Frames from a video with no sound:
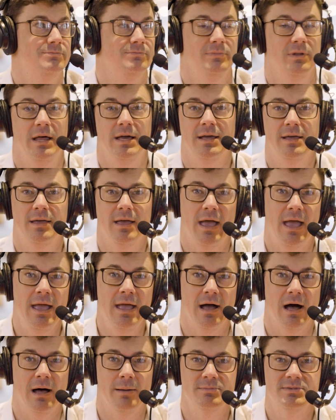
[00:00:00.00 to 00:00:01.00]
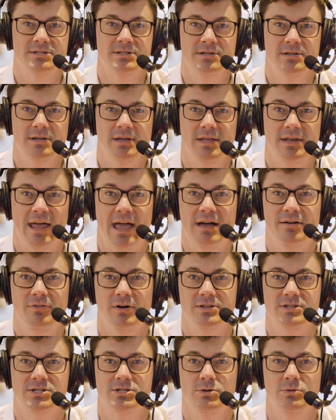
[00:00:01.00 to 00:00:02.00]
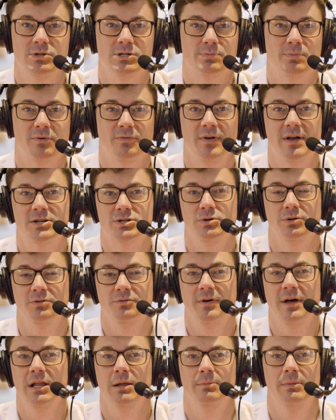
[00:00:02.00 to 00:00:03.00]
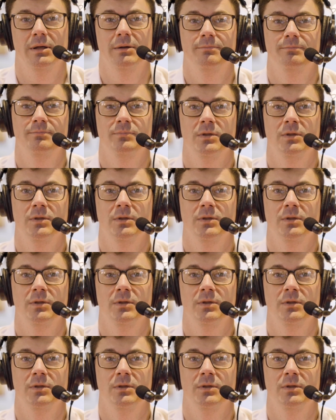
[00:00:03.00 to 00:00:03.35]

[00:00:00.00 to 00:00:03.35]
like AOMT can have on students' professional development.